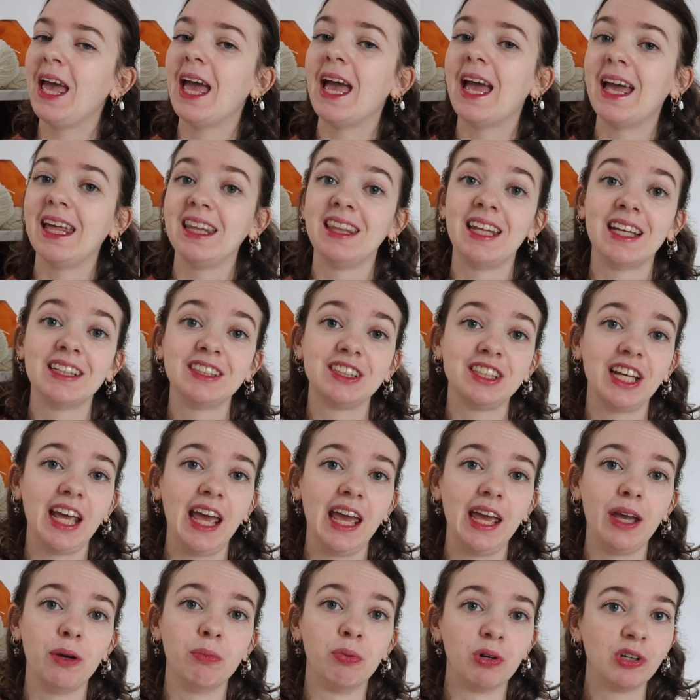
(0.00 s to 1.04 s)
And that's
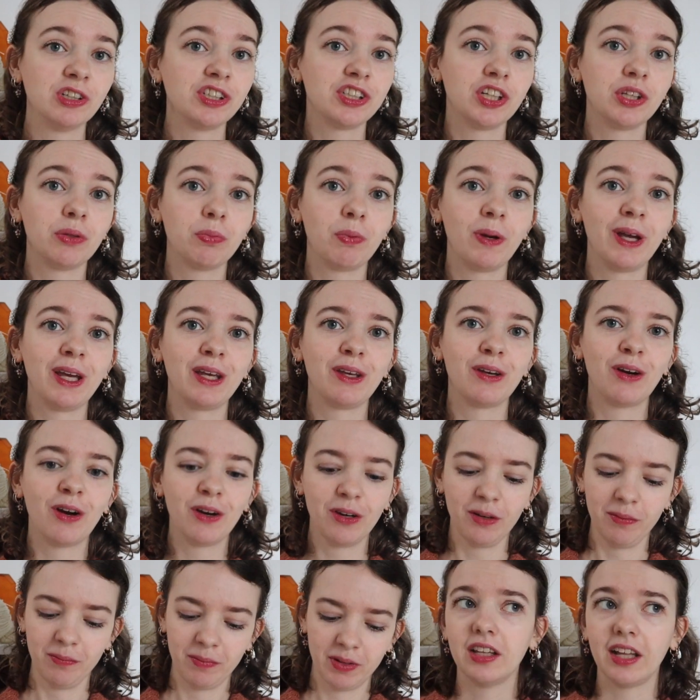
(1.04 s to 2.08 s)
a worsted weight
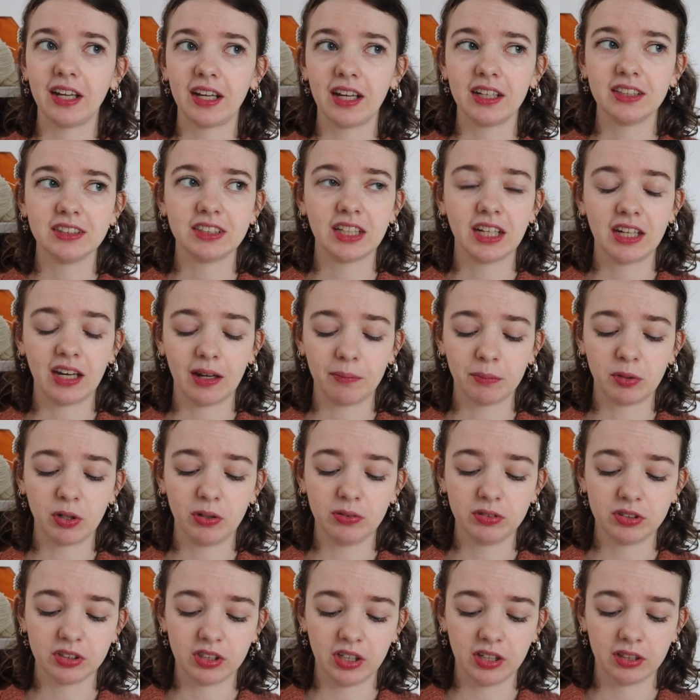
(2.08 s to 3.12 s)
yarn. Like I said, I'm
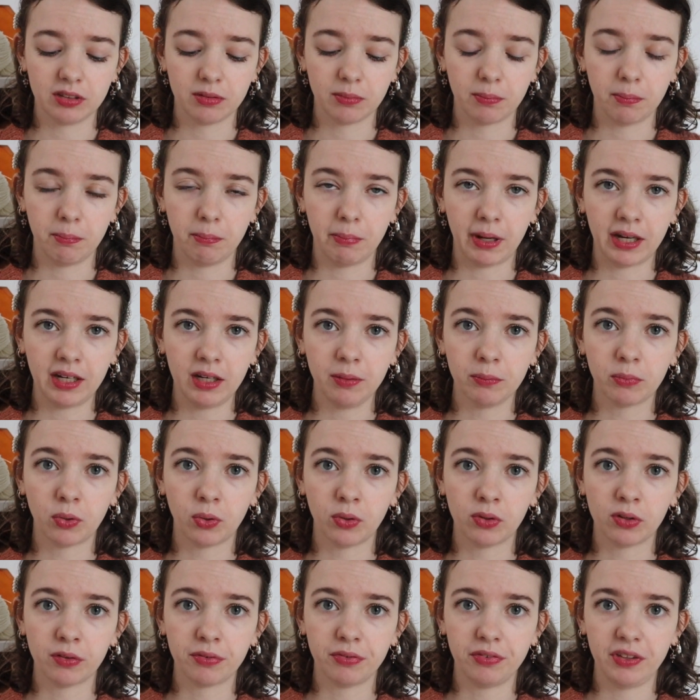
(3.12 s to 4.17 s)
going to knit many
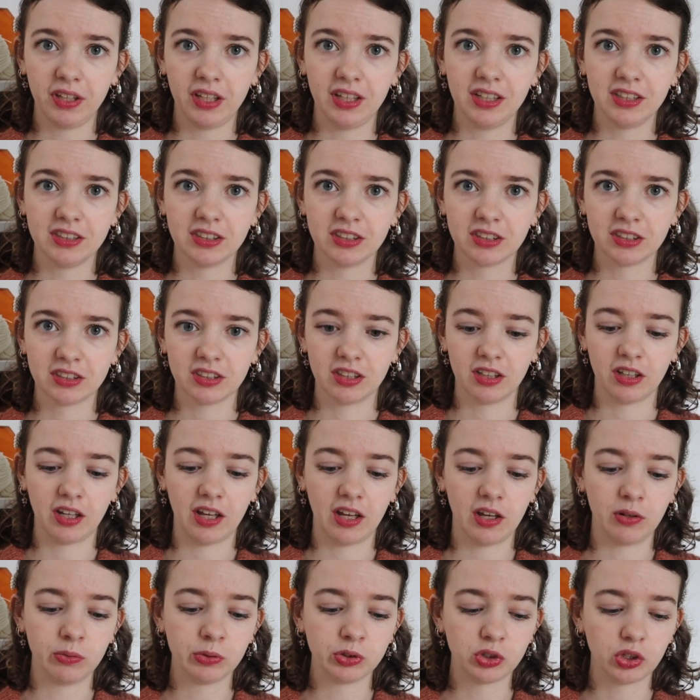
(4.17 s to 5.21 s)
more of these.
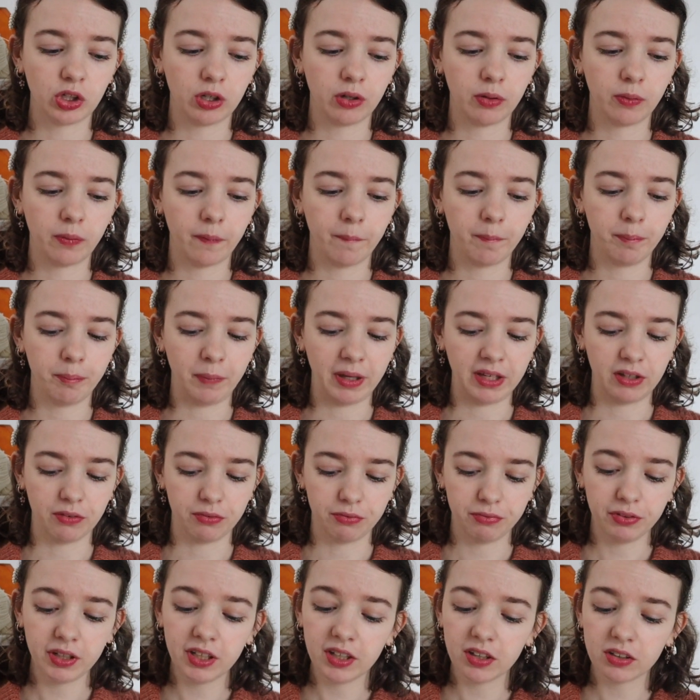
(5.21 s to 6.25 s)
Also make a
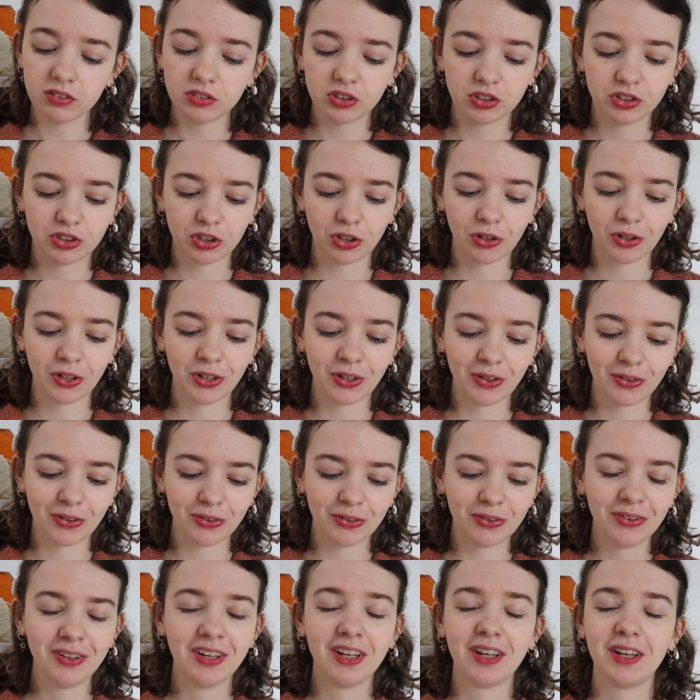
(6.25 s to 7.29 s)
video tutorial.